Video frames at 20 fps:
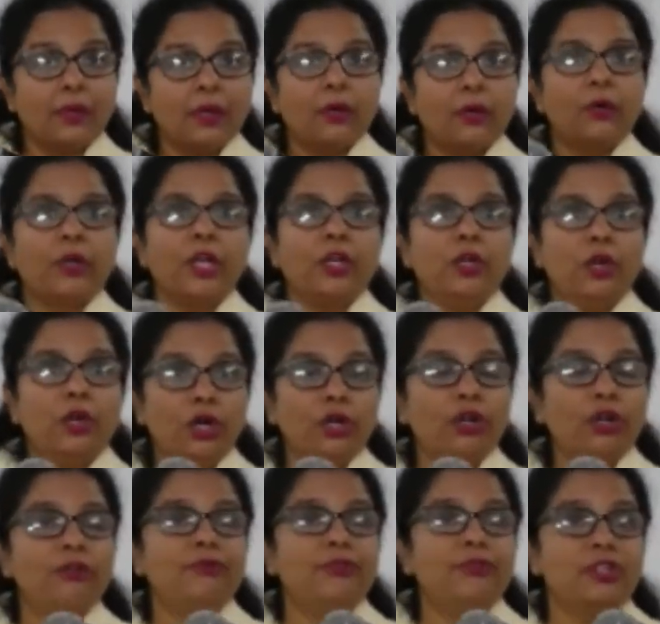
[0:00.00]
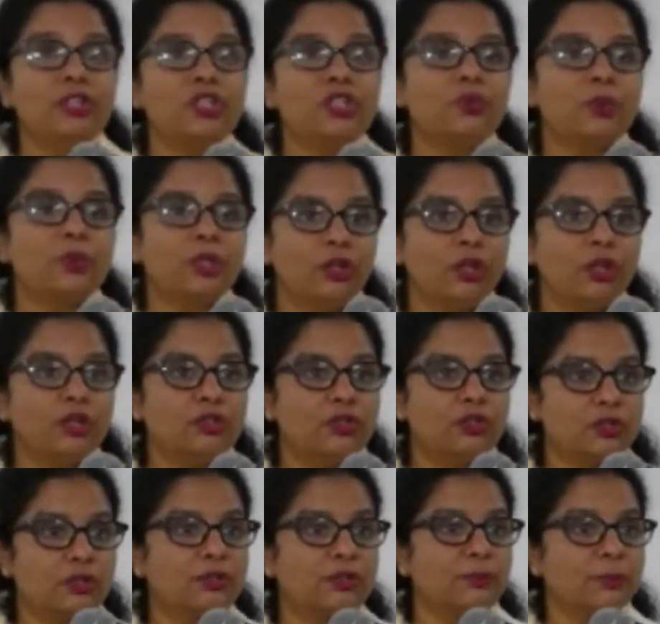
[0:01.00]
Okay, you're not finished with
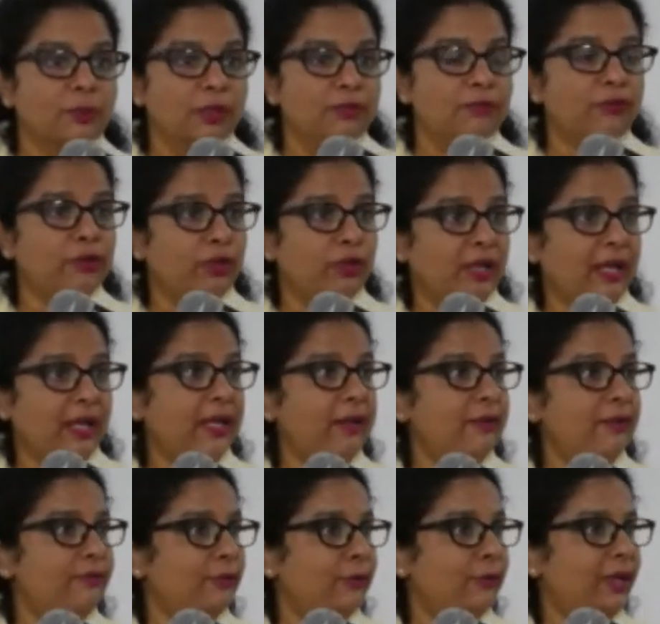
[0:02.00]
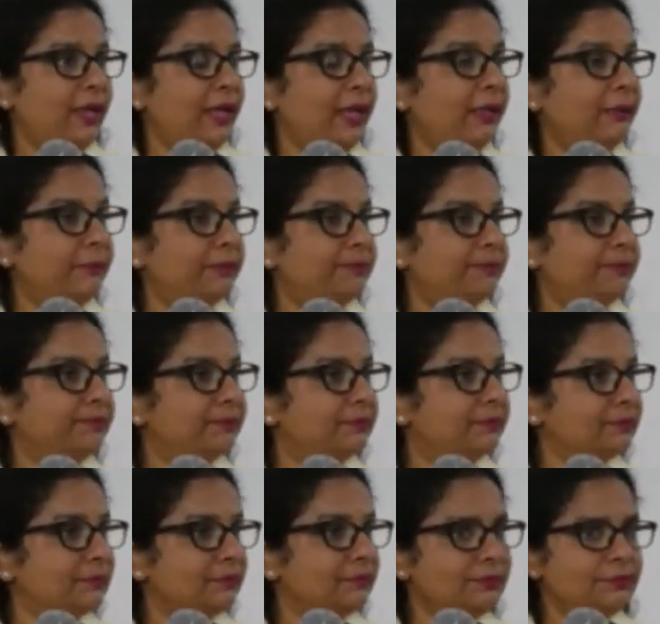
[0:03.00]
God's will for your life, okay?
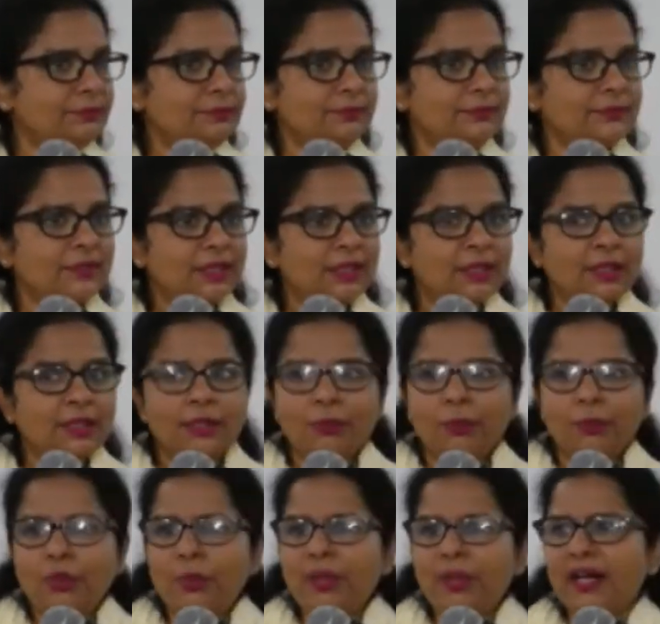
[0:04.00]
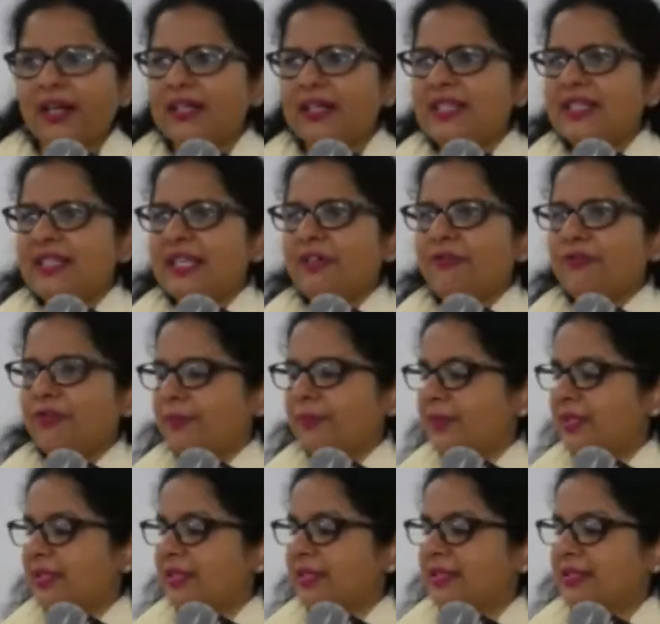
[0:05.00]
What do we understand from
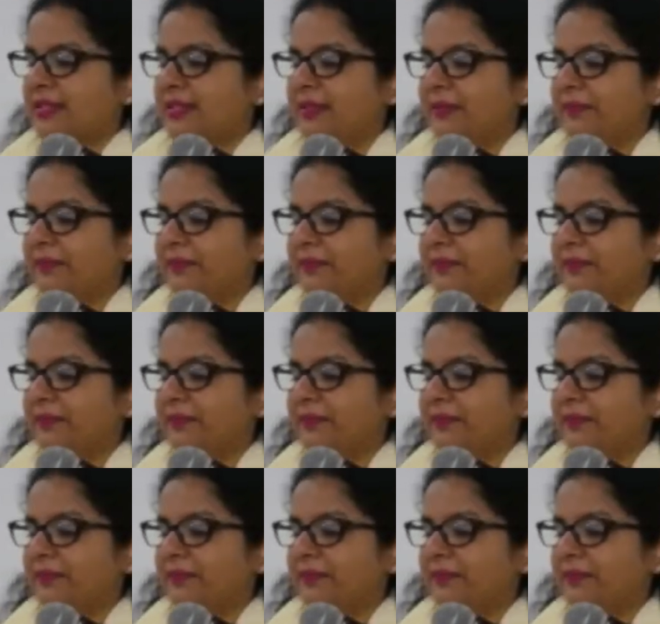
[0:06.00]
this?